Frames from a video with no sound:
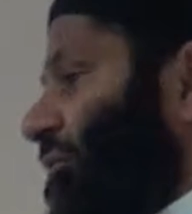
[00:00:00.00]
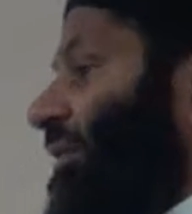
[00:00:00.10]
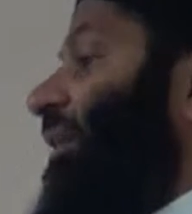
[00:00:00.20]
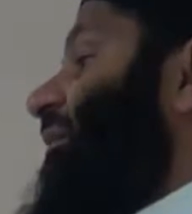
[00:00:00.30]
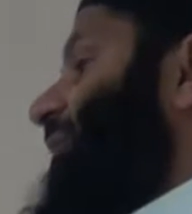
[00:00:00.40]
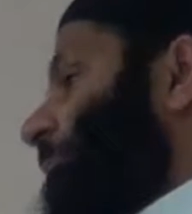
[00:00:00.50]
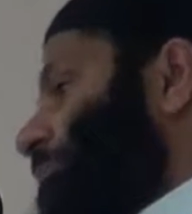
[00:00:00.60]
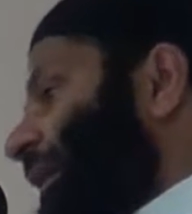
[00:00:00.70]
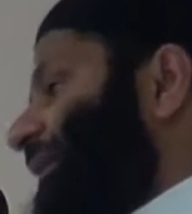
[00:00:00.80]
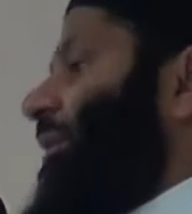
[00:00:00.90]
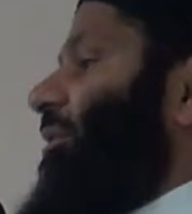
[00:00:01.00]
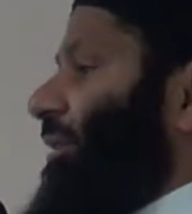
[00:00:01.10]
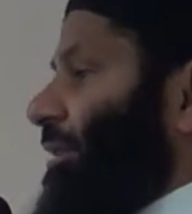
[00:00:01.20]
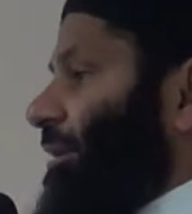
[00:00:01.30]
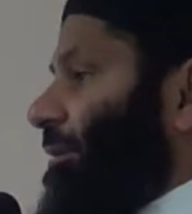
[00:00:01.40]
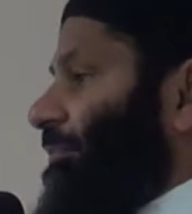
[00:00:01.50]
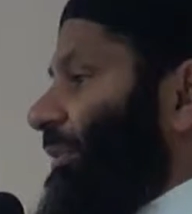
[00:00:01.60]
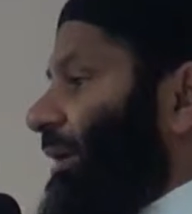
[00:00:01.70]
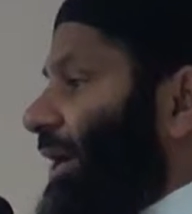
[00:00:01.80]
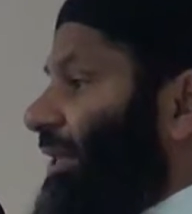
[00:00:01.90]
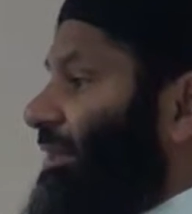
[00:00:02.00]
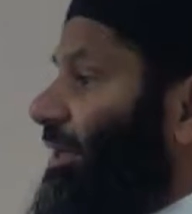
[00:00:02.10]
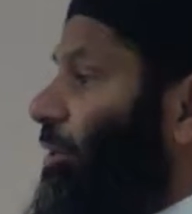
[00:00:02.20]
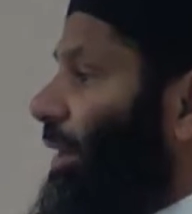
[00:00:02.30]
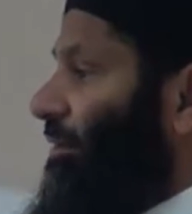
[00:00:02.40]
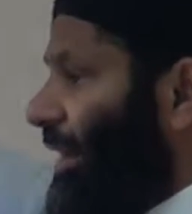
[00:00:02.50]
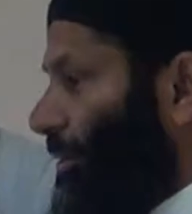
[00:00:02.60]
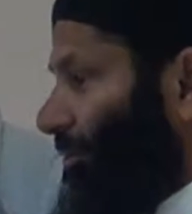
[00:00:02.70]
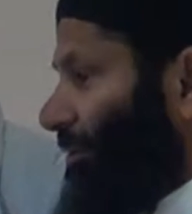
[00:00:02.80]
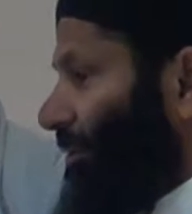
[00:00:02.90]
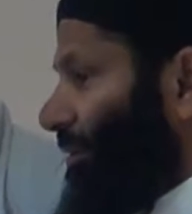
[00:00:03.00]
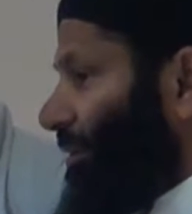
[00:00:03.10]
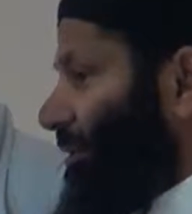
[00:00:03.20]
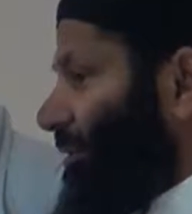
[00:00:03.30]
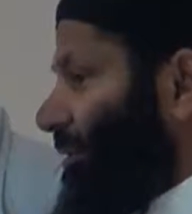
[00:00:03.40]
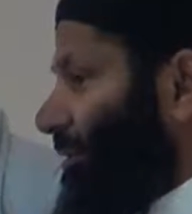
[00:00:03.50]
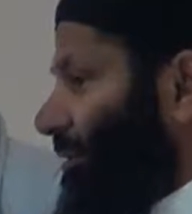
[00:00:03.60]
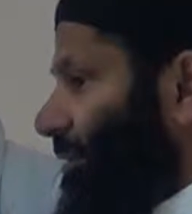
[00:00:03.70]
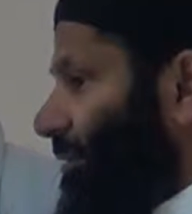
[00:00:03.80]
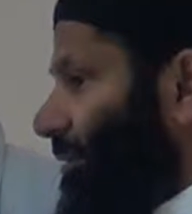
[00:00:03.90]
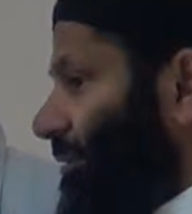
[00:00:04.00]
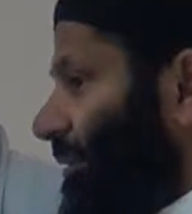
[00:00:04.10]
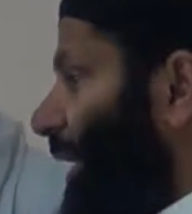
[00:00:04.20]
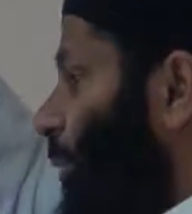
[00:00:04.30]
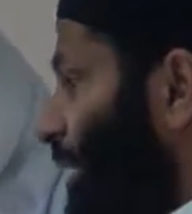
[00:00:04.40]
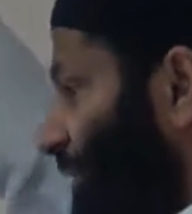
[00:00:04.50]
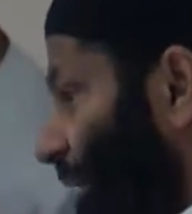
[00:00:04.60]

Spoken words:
of it, they apply it incorrectly. And the other way around. Where